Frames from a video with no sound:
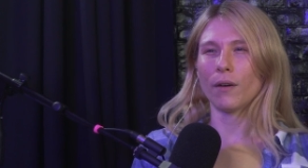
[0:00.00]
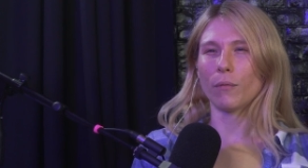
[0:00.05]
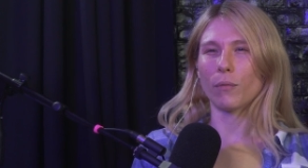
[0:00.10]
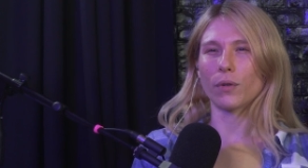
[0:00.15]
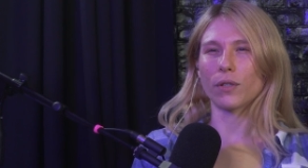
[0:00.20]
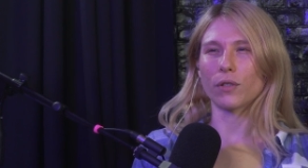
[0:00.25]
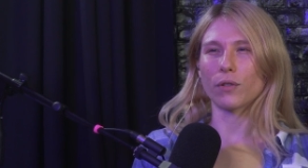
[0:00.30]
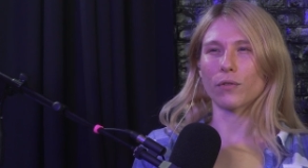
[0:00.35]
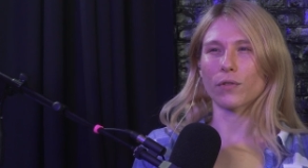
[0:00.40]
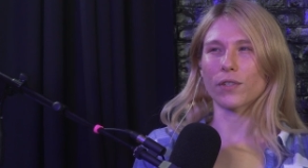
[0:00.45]

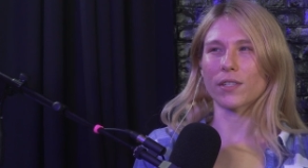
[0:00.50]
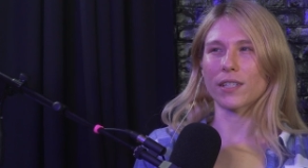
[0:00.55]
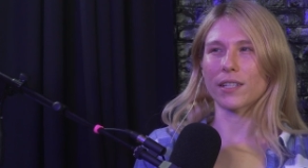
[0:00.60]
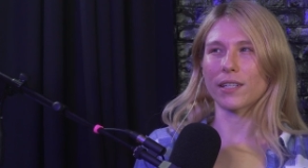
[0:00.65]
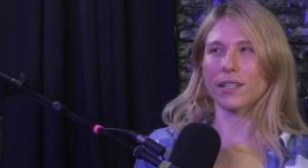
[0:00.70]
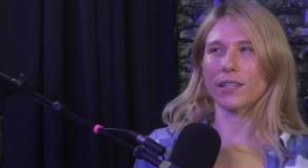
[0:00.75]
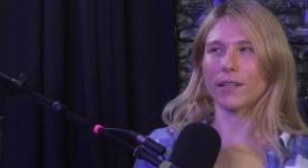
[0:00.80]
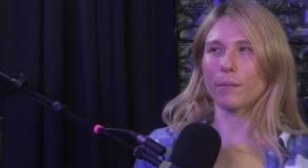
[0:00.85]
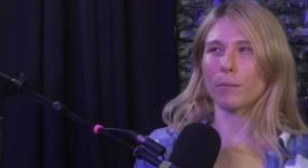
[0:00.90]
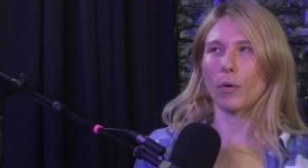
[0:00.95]
when you
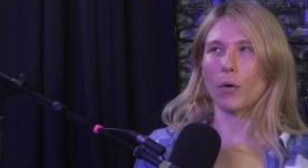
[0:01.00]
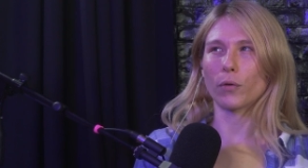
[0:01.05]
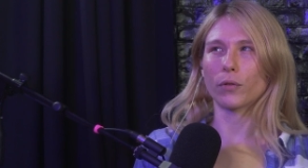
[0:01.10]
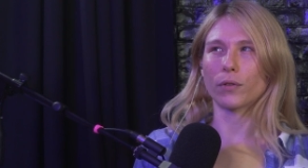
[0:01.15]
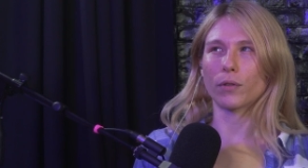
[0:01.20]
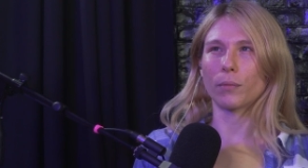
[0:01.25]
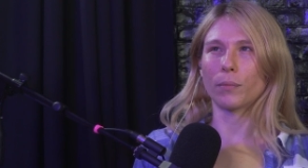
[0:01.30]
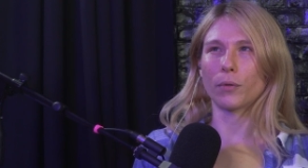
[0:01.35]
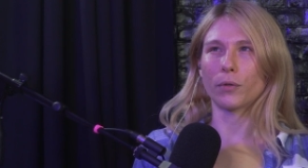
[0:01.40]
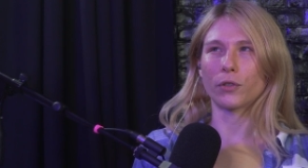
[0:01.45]
see
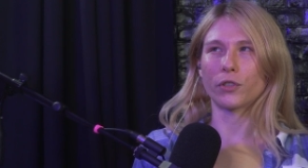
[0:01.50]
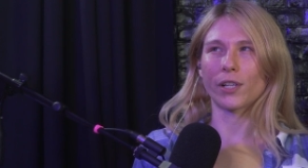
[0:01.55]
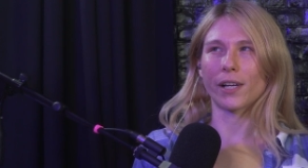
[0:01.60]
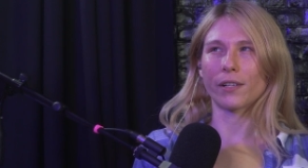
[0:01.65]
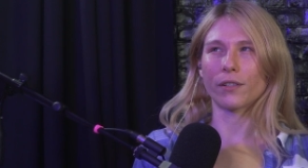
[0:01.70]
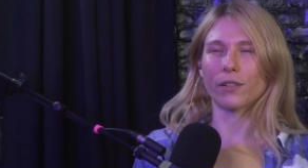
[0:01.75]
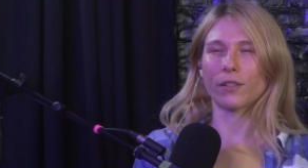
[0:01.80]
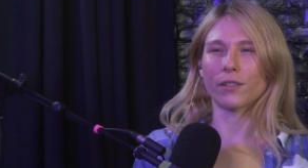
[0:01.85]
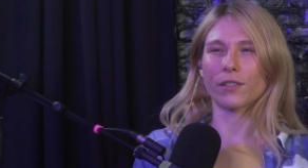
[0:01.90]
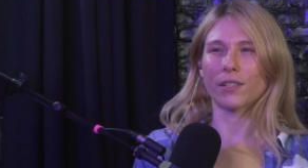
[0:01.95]
multiple
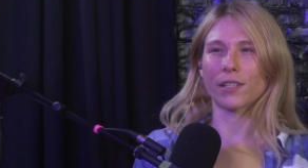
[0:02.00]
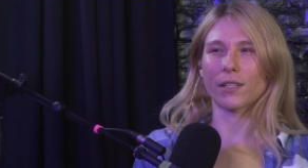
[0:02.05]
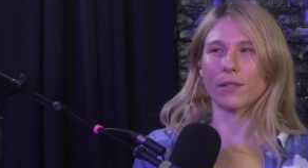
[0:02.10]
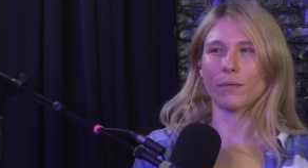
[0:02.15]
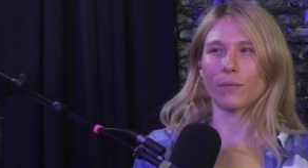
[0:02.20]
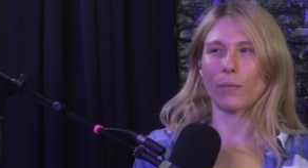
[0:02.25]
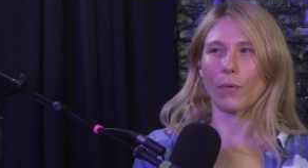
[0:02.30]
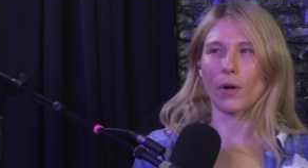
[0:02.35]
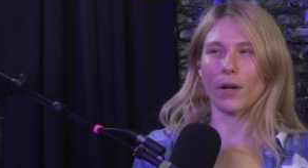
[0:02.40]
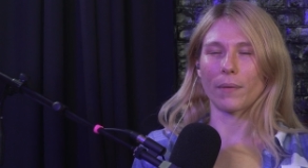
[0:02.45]
genders
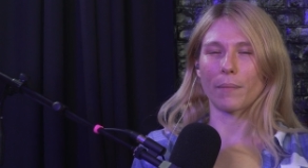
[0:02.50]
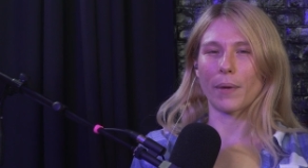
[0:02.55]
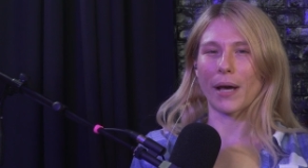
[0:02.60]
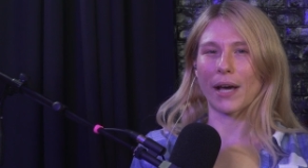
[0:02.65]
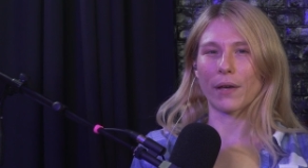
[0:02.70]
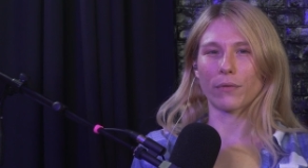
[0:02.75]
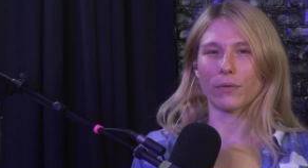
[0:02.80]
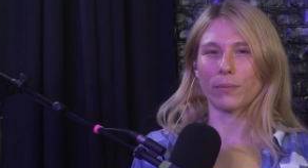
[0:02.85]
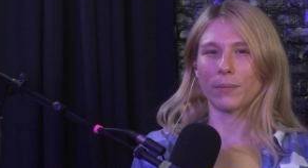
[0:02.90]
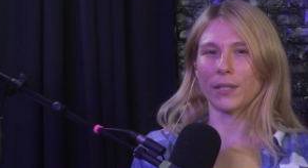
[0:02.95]
in one
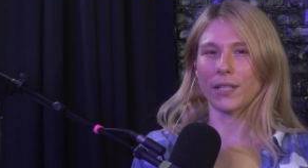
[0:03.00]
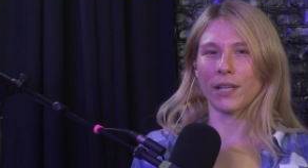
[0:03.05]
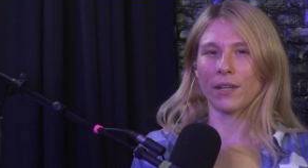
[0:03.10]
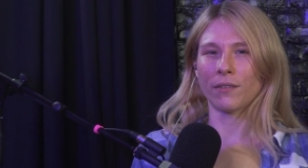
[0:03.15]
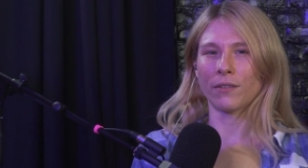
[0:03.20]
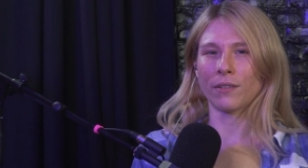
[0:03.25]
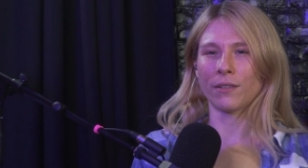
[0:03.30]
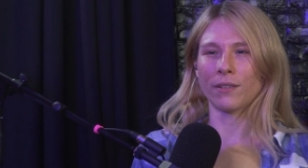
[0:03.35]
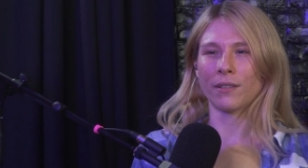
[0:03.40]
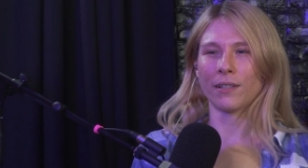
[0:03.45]
bathroom
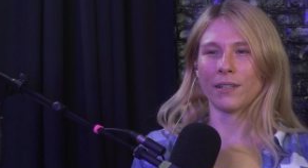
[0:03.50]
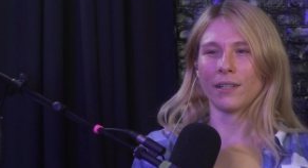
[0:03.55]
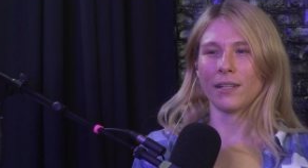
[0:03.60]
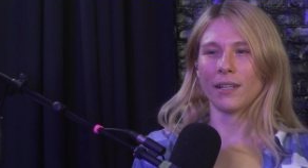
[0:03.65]
together